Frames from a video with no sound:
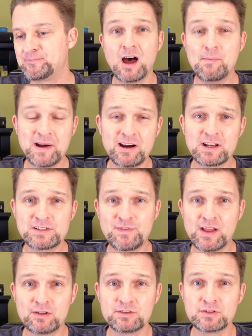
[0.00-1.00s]
Americans
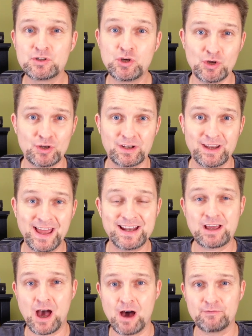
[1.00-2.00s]
felt good
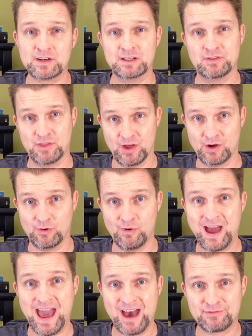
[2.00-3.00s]
and confident, though,
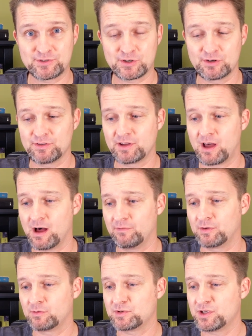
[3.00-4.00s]
after the
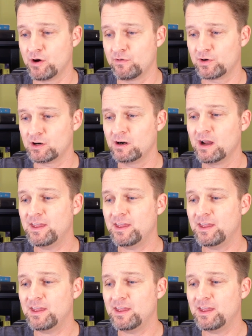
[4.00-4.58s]
conflict was over.